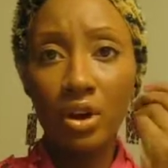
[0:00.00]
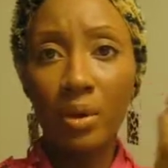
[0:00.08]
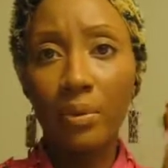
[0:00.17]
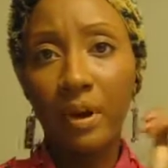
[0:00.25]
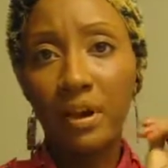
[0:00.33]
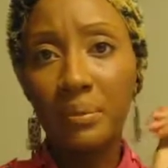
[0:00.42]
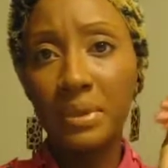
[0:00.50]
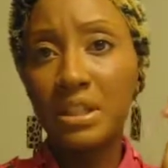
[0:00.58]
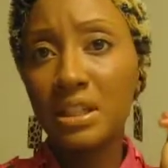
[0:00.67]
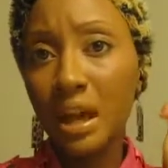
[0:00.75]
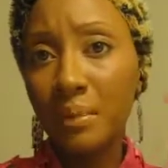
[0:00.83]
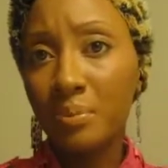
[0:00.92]
I
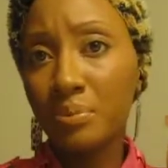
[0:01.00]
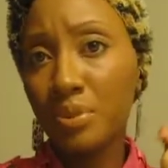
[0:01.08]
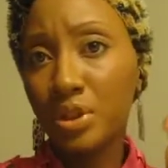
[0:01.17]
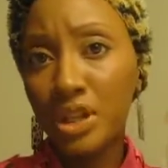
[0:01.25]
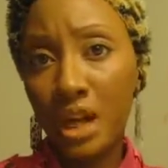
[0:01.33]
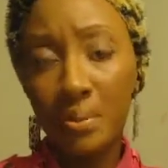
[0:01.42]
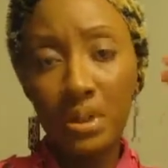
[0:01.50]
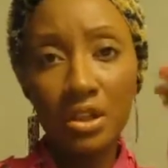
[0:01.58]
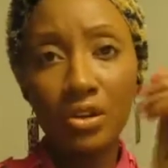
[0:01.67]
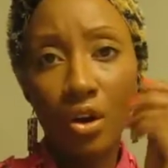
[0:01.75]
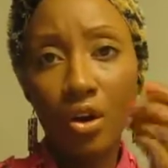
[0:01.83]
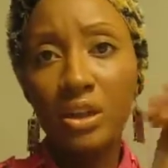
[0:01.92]
recommend dabbing
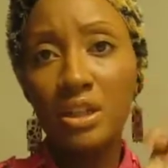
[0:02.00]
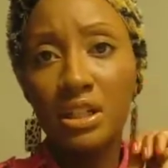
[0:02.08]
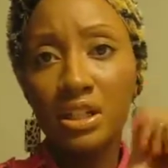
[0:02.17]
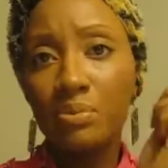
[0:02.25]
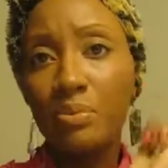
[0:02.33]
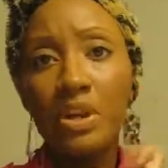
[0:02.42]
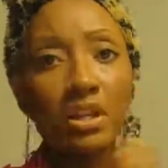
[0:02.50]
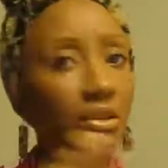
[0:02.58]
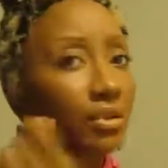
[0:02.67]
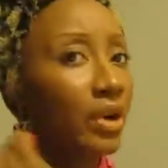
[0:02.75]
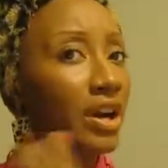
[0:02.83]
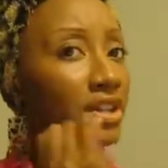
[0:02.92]
it on and then spreading it
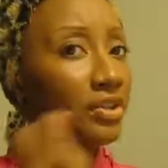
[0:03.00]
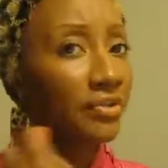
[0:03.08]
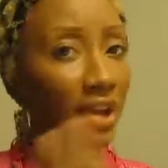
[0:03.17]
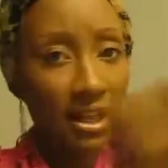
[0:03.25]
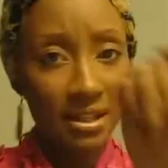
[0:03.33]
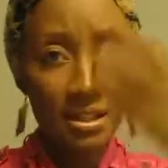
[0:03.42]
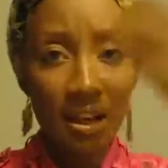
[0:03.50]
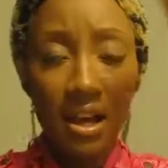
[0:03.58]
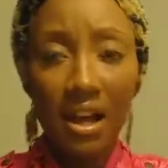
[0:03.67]
around your face